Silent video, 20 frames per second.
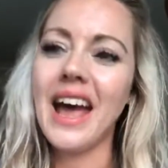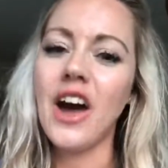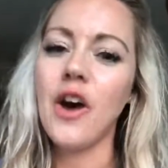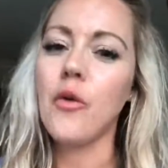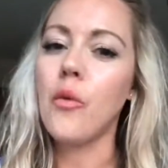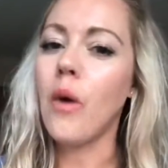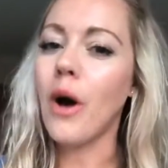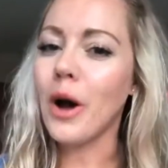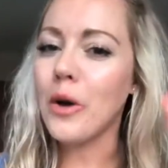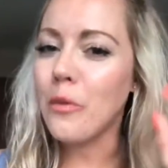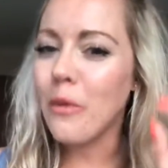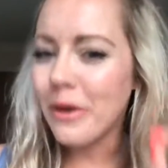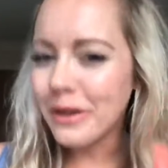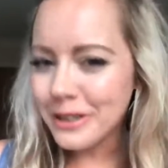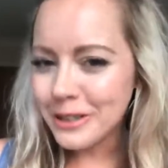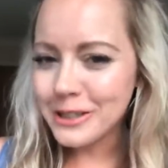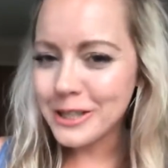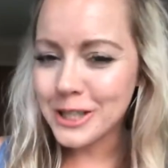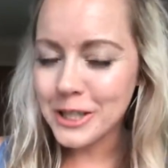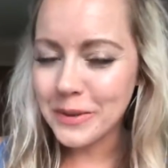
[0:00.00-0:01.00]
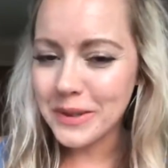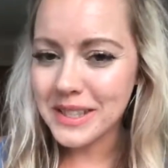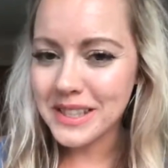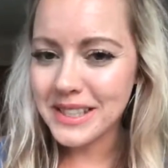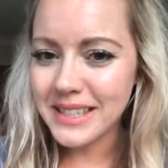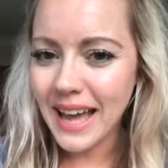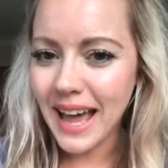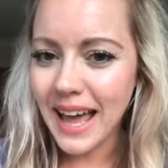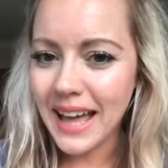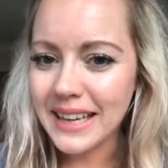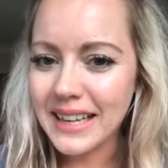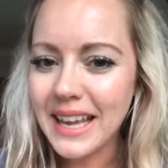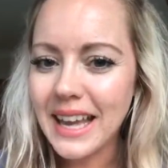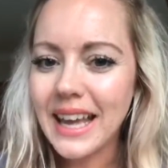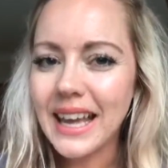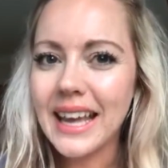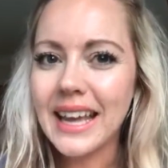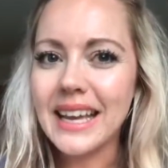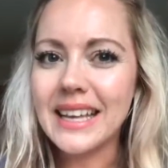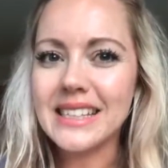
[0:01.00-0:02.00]
what I want you to do instead
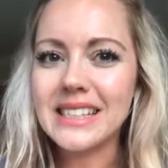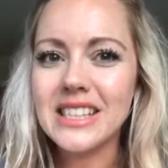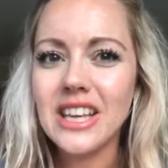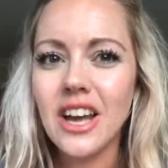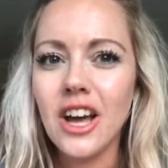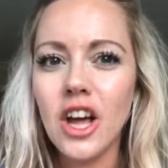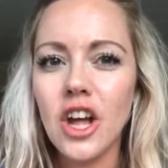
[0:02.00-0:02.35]
is